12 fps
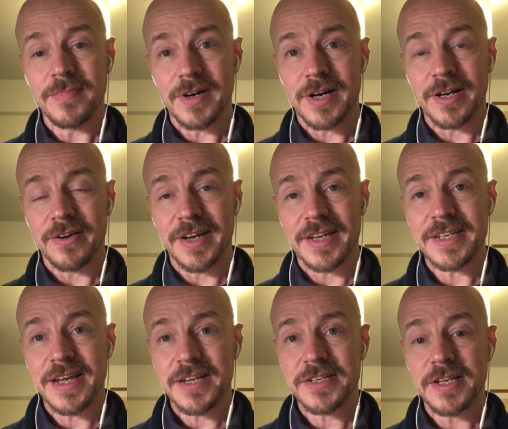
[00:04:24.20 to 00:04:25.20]
I'd like a
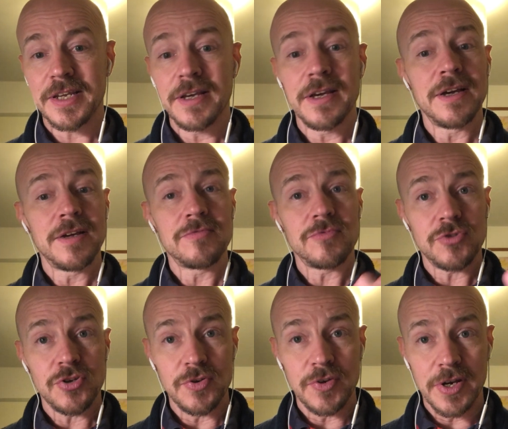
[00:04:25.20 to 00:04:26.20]
taxi.
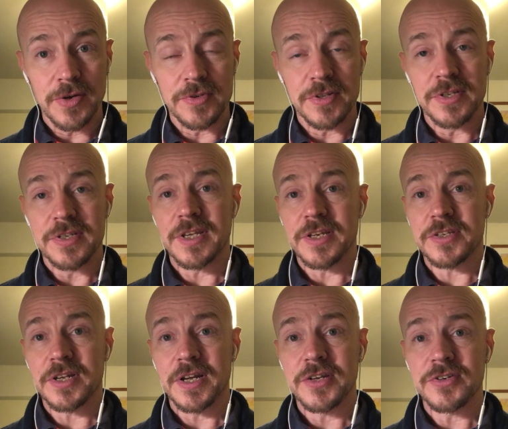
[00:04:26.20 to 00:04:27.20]
Do you go to this
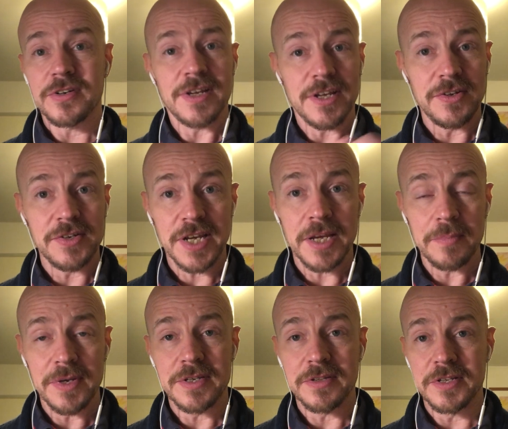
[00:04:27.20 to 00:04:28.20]
destination? Can you take
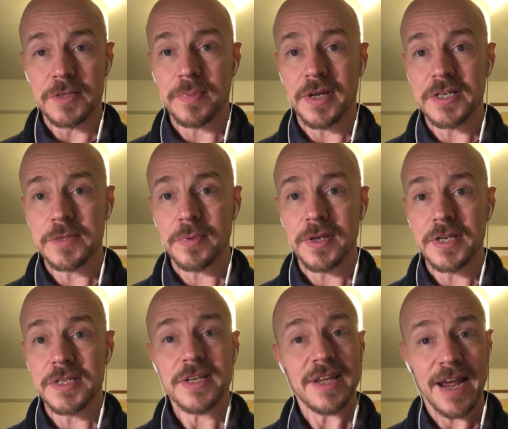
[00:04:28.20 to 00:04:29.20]
me to this place, please?